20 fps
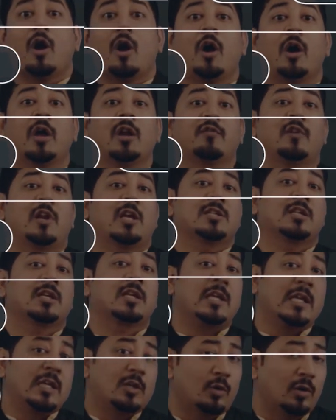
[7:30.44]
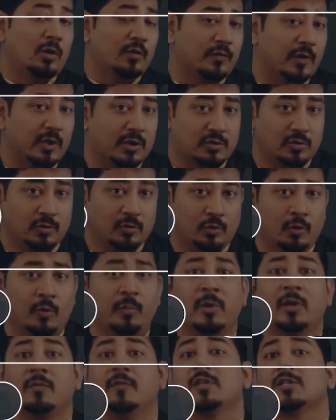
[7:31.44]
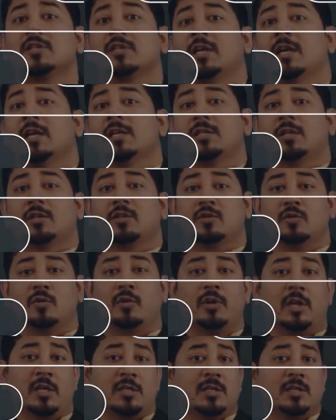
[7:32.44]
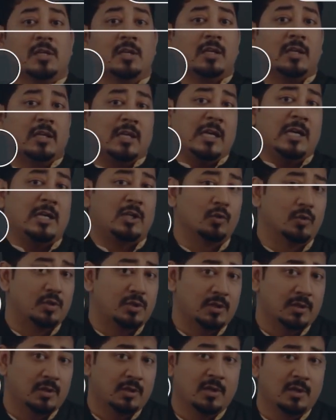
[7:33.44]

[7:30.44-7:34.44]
or if it has a ketone functional group, in which case it is known as ketos.